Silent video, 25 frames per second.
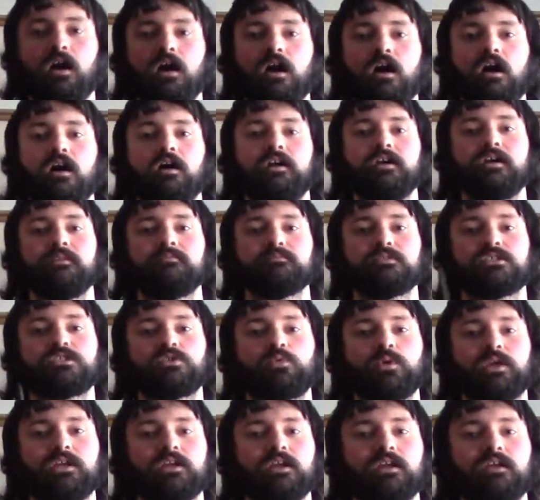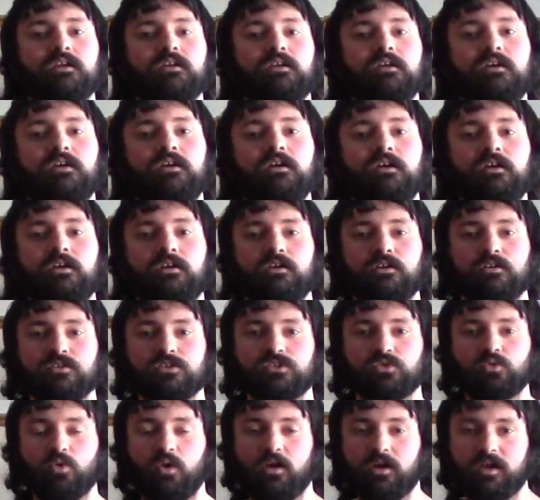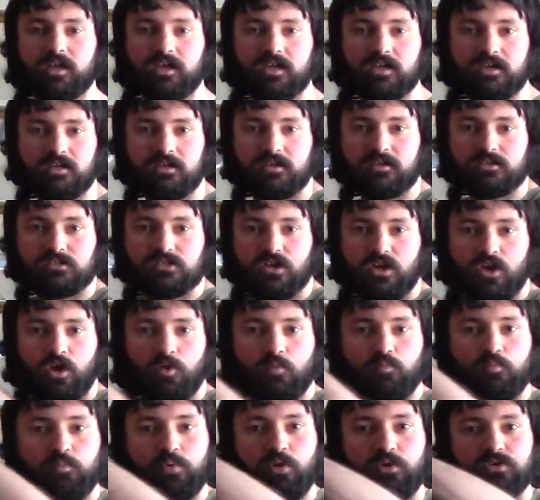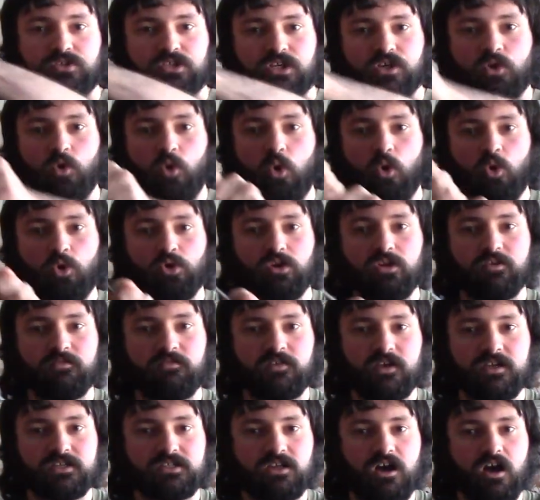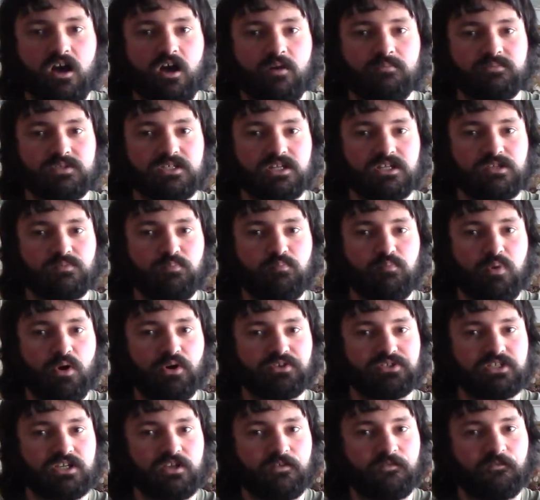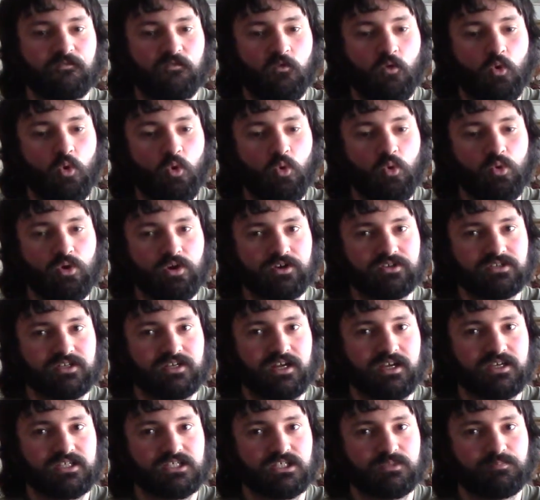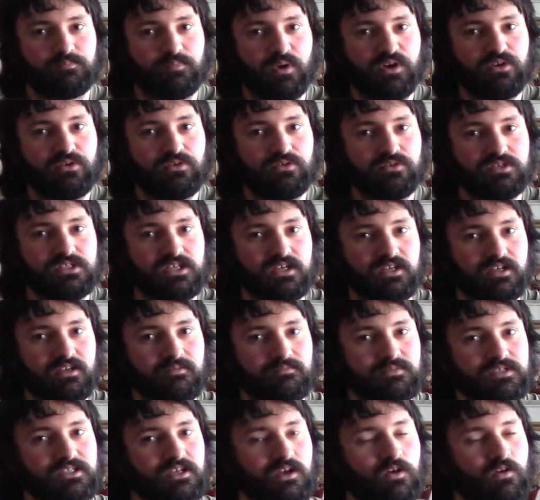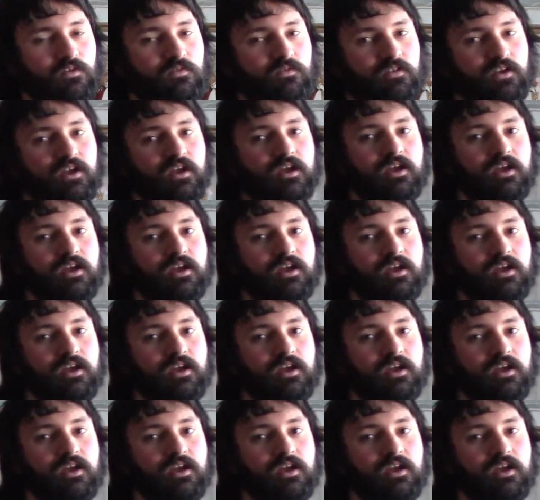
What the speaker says: I am swinging, so he is putting all of his arms and his body forward and exposing himself,